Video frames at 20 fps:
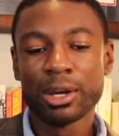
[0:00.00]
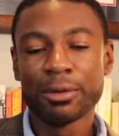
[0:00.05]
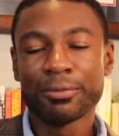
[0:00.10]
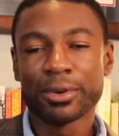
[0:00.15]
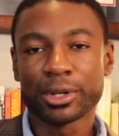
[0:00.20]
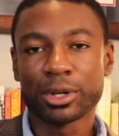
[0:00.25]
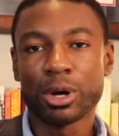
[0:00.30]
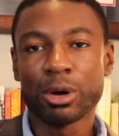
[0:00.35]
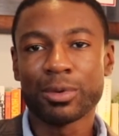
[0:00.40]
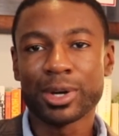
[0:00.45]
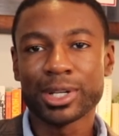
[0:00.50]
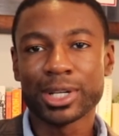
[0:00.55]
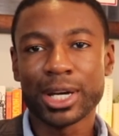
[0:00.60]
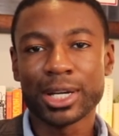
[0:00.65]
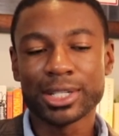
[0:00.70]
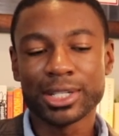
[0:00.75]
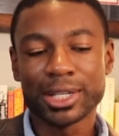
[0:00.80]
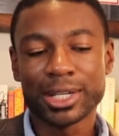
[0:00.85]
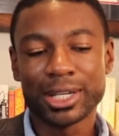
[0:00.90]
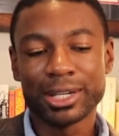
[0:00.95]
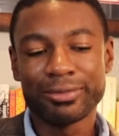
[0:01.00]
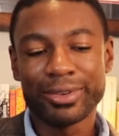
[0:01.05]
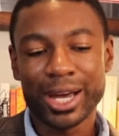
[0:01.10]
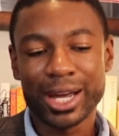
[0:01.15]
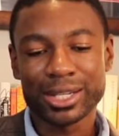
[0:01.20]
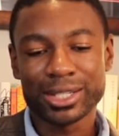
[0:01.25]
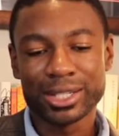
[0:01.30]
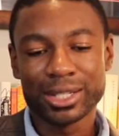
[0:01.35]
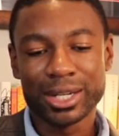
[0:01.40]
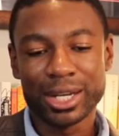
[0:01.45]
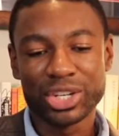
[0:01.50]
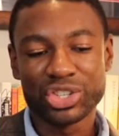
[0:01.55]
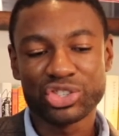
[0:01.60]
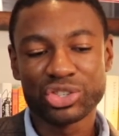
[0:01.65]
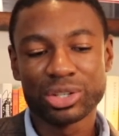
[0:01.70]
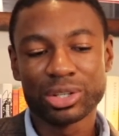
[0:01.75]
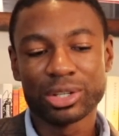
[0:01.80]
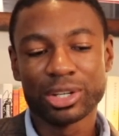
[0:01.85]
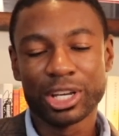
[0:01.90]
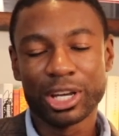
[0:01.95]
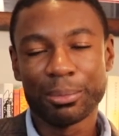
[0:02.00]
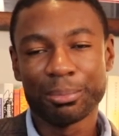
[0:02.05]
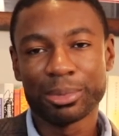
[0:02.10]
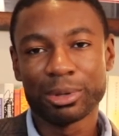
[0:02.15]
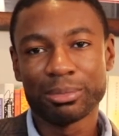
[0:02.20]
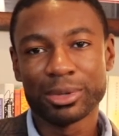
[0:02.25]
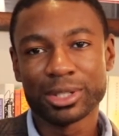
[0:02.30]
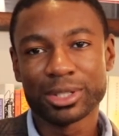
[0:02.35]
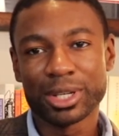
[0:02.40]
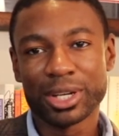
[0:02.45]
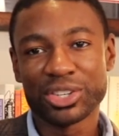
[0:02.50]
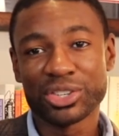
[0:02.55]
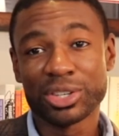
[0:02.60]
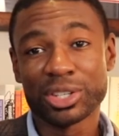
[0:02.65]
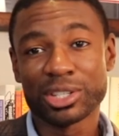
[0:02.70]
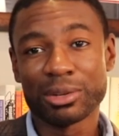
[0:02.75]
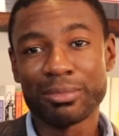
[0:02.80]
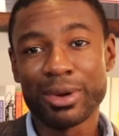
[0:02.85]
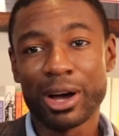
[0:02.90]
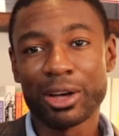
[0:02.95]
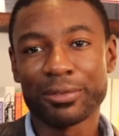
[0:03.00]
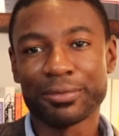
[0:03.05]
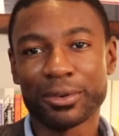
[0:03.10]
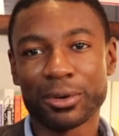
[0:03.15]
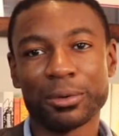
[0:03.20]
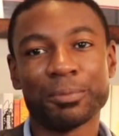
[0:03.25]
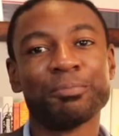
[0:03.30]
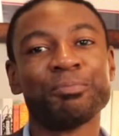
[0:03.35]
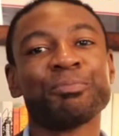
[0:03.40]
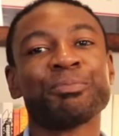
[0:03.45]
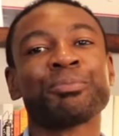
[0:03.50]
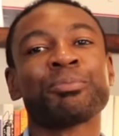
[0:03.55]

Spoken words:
for COVID-19 Vaccination Implementation. It's a mouthful,